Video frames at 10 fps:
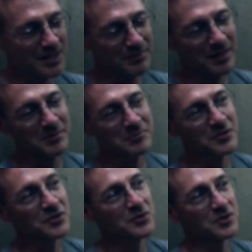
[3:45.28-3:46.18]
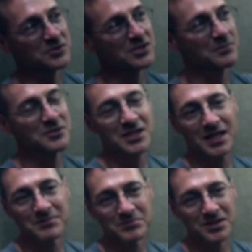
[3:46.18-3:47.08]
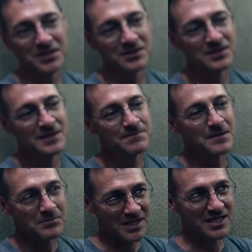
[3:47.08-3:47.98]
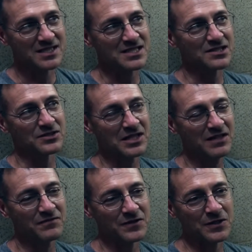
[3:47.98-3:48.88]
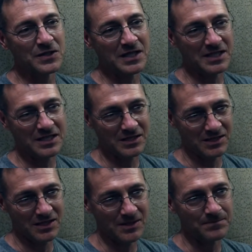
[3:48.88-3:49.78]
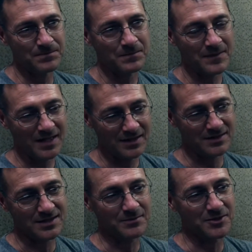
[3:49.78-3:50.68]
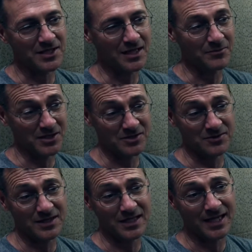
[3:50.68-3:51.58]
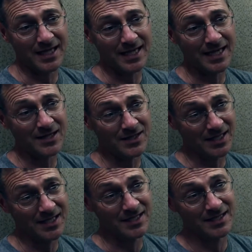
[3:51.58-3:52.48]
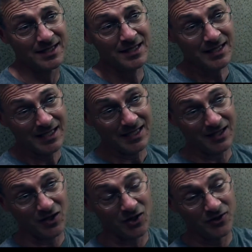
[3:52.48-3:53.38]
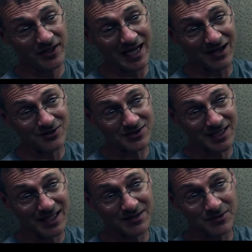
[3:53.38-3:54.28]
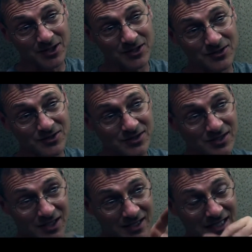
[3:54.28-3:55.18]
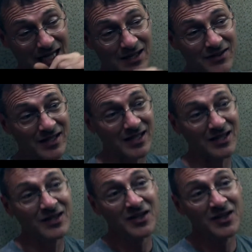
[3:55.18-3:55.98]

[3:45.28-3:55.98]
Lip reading: baby blue or summertime blue, because it'll keep fruiting in the summertime when it's really hot out, and all the outside rows on down there